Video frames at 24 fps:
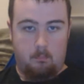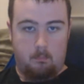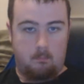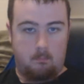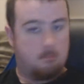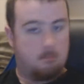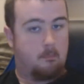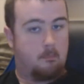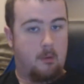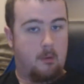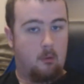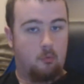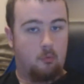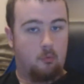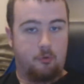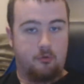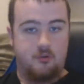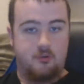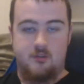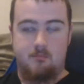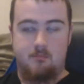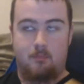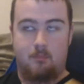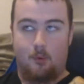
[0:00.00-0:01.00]

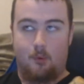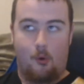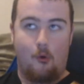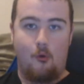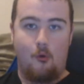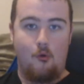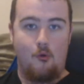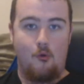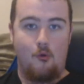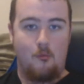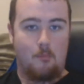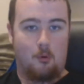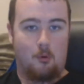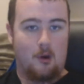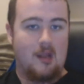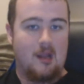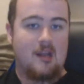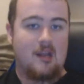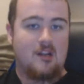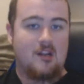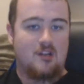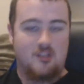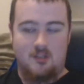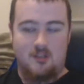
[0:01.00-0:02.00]
Builder's Brew
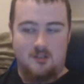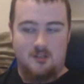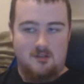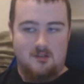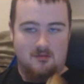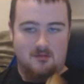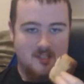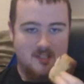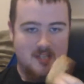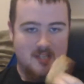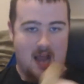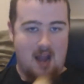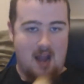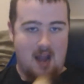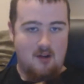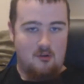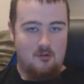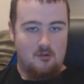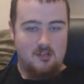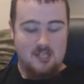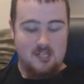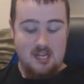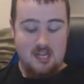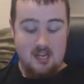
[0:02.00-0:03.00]
British
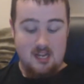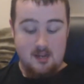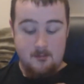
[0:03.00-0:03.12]
standard tea.